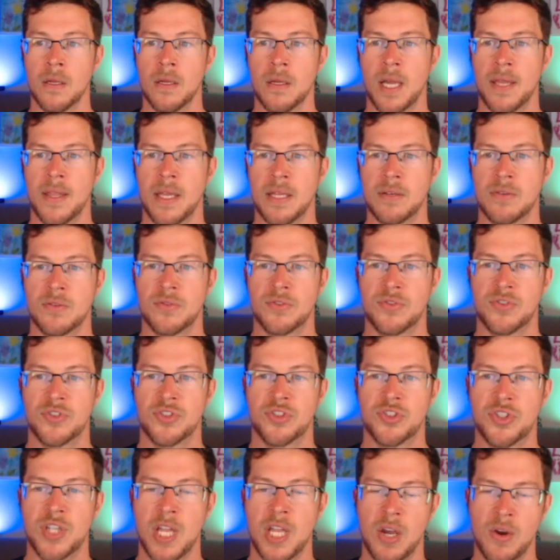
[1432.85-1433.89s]
And they
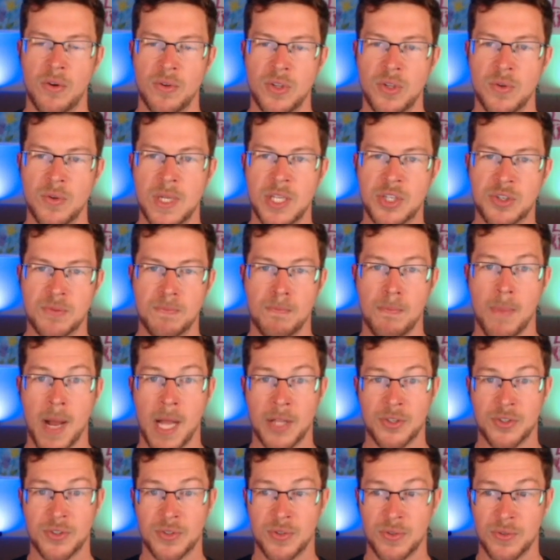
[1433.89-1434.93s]
tell you each
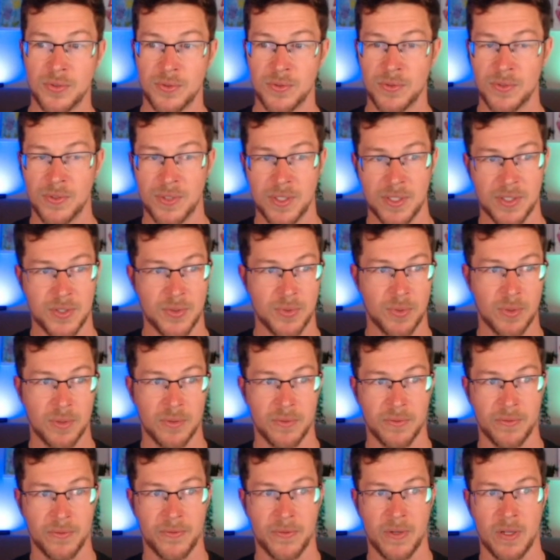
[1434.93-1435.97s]
monster's sort
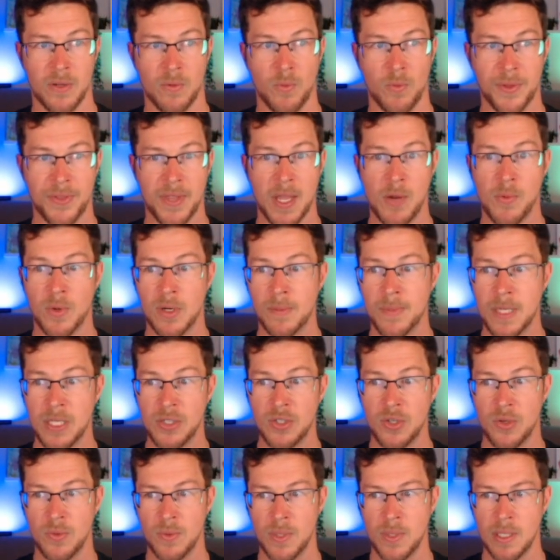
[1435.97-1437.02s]
of what they want to be
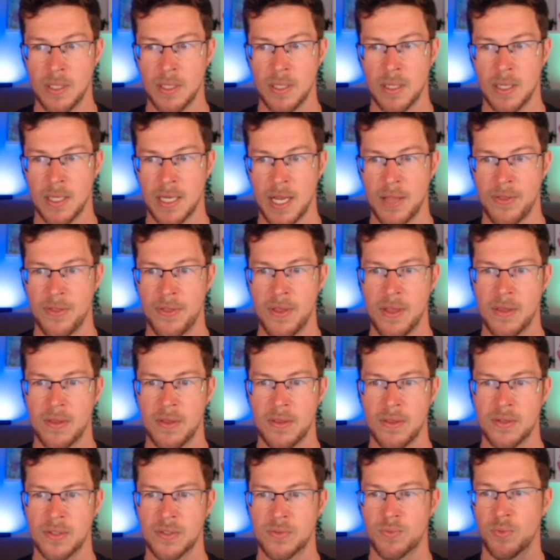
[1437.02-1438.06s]
doing. And I think
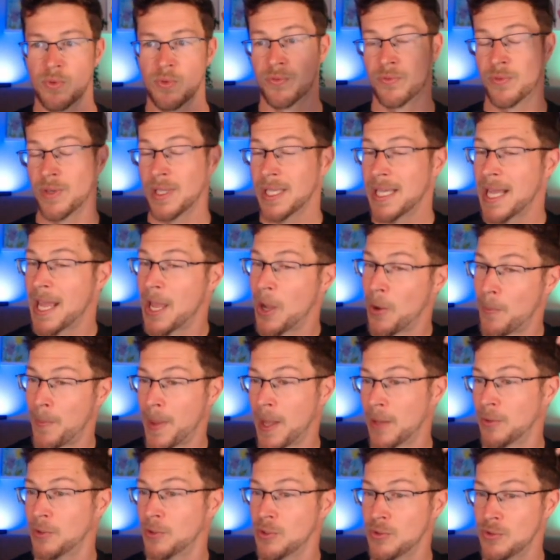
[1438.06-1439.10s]
that this would really help
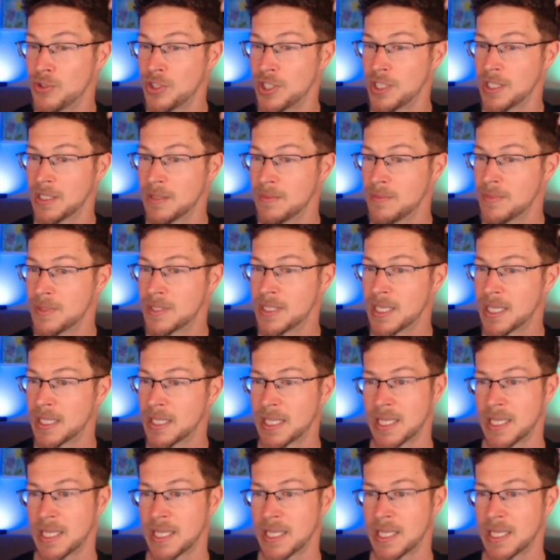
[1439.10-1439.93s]
out new GMs to get the